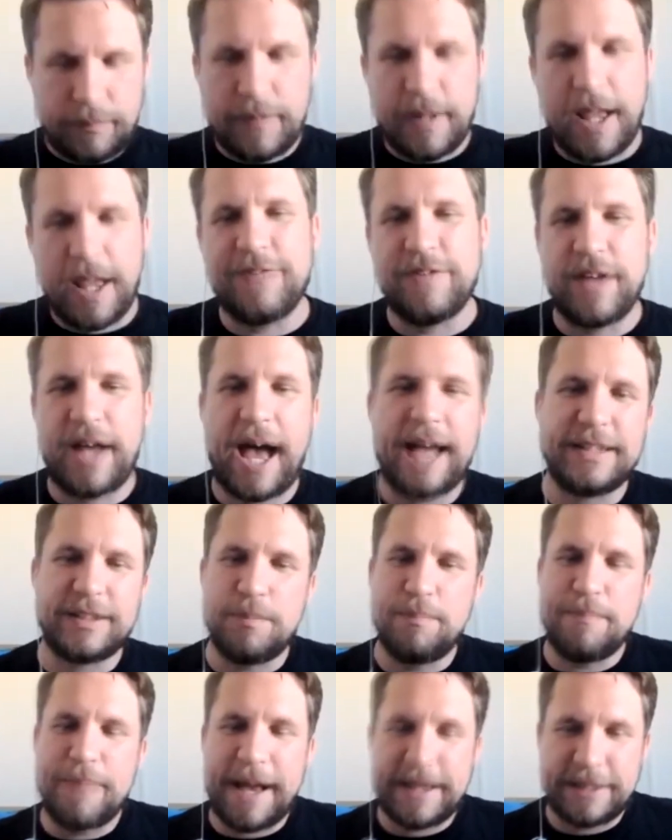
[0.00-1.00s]
has, has a
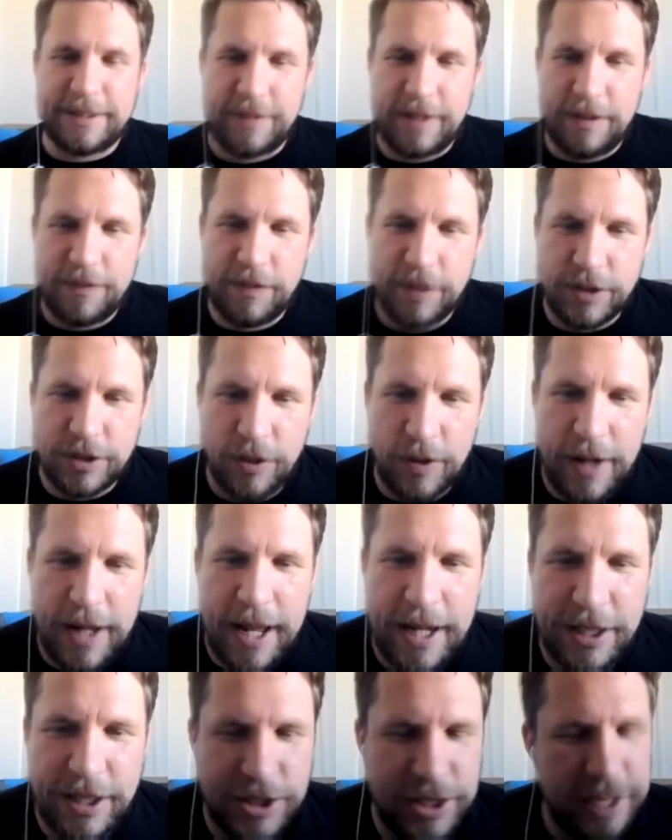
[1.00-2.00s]
massive difference on it
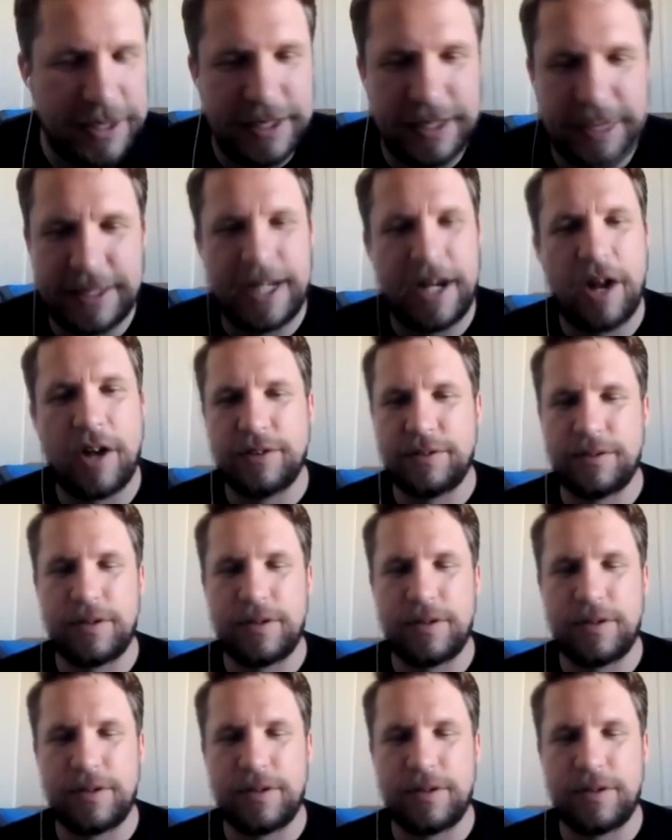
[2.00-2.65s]
and it's just it's, you know,